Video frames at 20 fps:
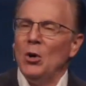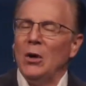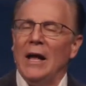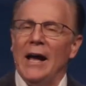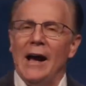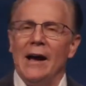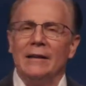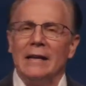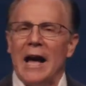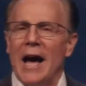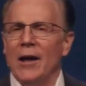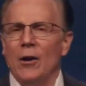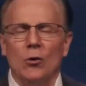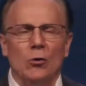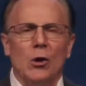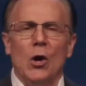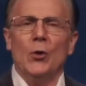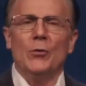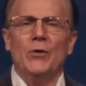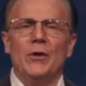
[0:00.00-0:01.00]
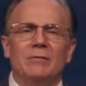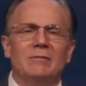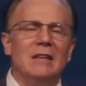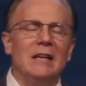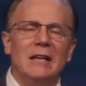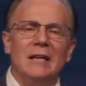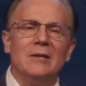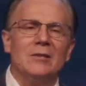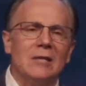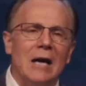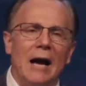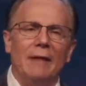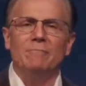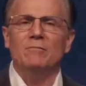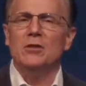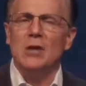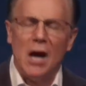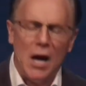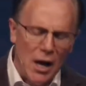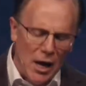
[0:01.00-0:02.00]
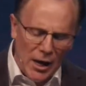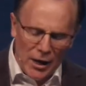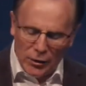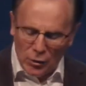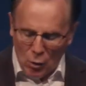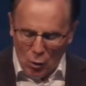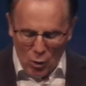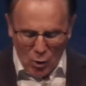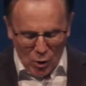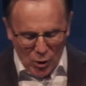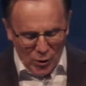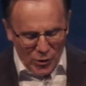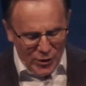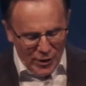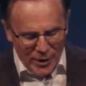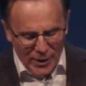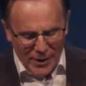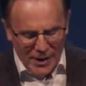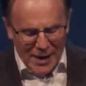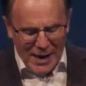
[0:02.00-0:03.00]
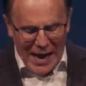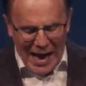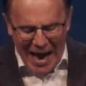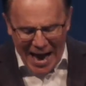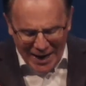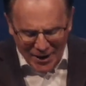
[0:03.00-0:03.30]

pull out, I don't know, the things I've done or the